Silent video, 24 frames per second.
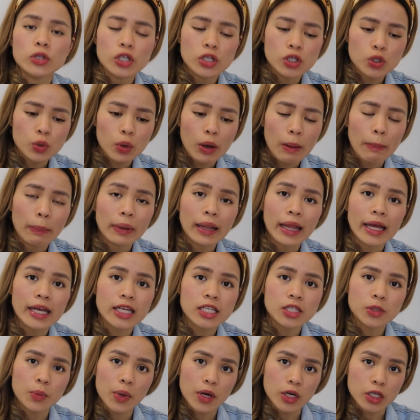into a
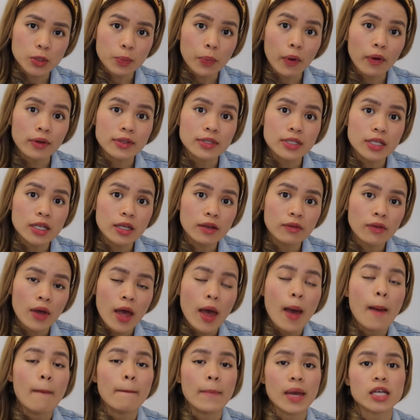place where it's positive
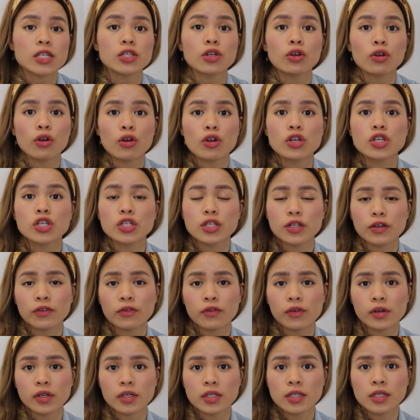makes a huge
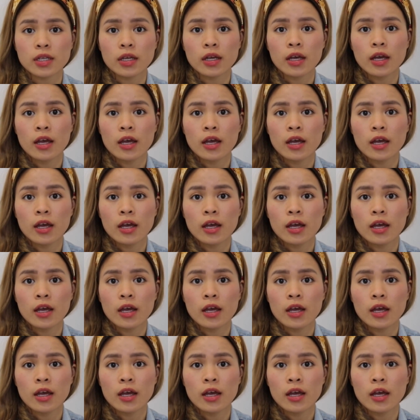difference,